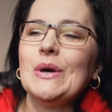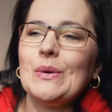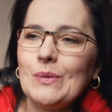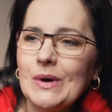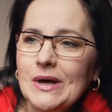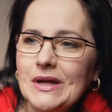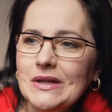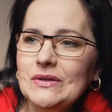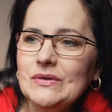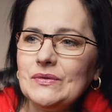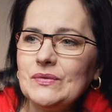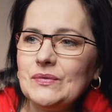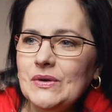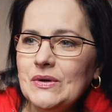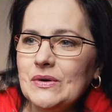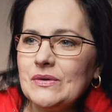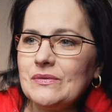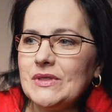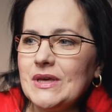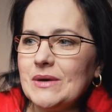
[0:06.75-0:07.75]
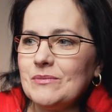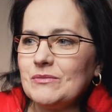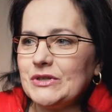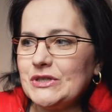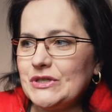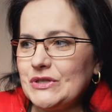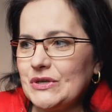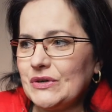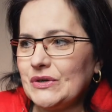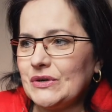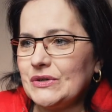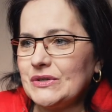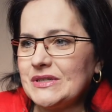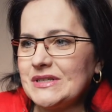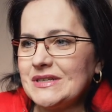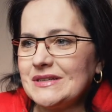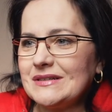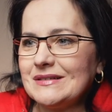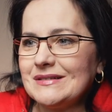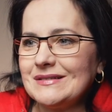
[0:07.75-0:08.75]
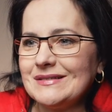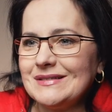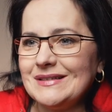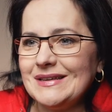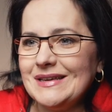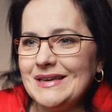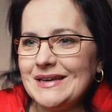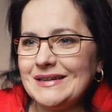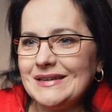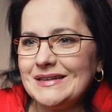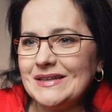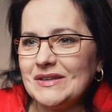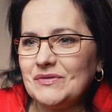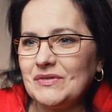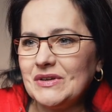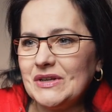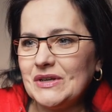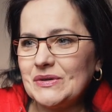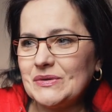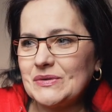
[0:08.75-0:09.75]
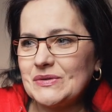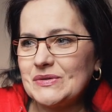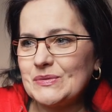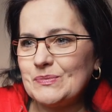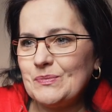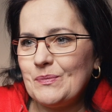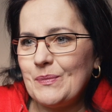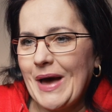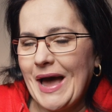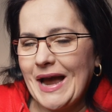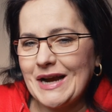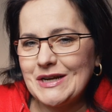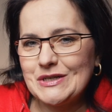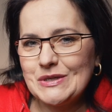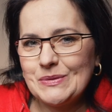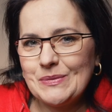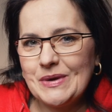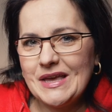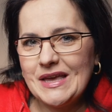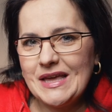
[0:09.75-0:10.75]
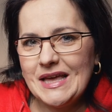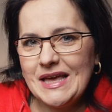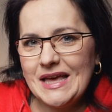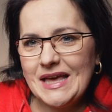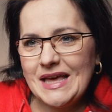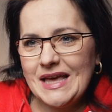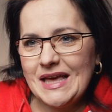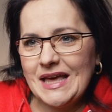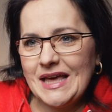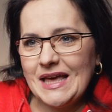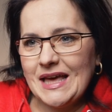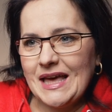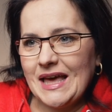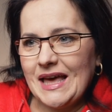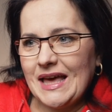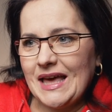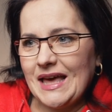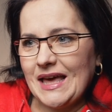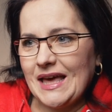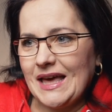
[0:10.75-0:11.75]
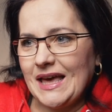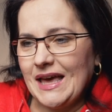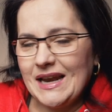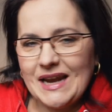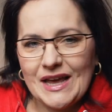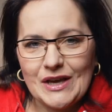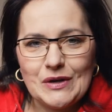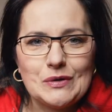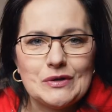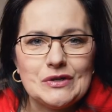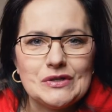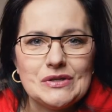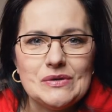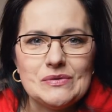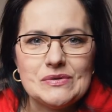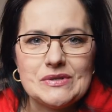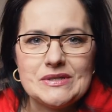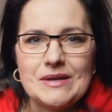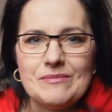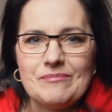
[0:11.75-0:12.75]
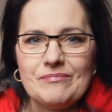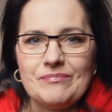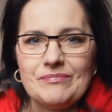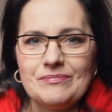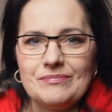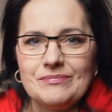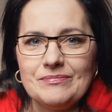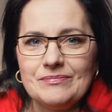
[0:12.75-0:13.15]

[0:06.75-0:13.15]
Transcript: Well, few of them returned the edited videos back to me, and I couldn't use them.